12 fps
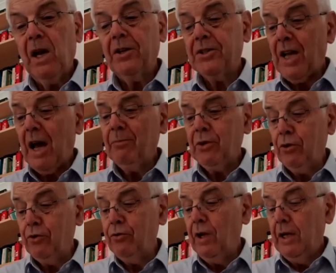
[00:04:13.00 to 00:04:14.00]
And Psalm
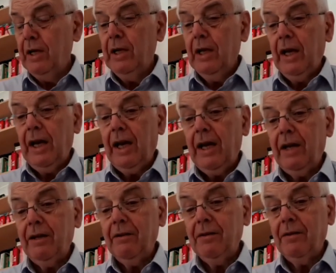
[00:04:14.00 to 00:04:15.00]
2
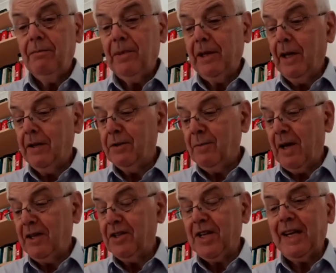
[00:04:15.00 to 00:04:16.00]
uh, begins
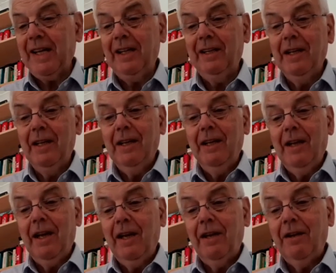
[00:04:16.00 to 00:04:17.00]
by setting
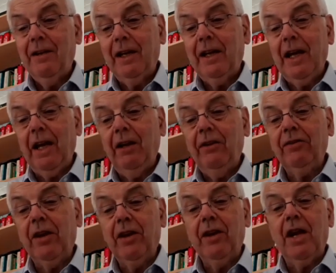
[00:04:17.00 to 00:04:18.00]
uh, the
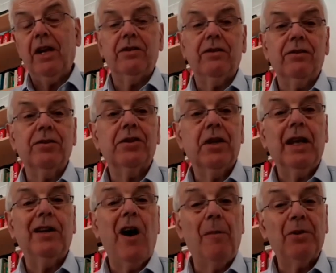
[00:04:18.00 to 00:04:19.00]
kings and nations
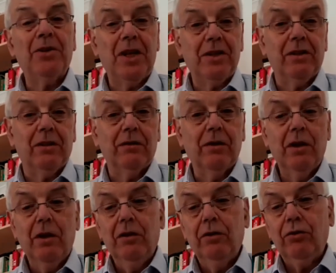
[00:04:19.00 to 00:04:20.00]
in opposition
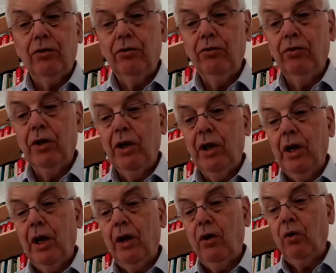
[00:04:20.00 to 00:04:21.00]
to
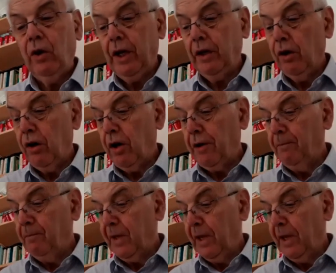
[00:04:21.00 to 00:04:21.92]
a holy God.